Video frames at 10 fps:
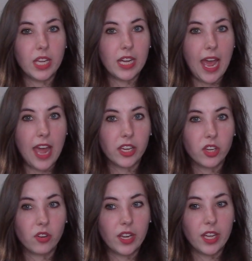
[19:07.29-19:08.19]

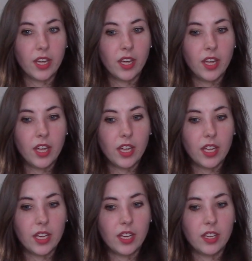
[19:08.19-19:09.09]
inaccurate,
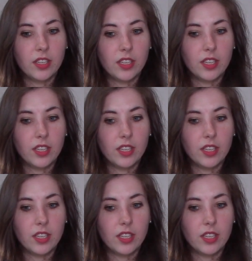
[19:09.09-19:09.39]
and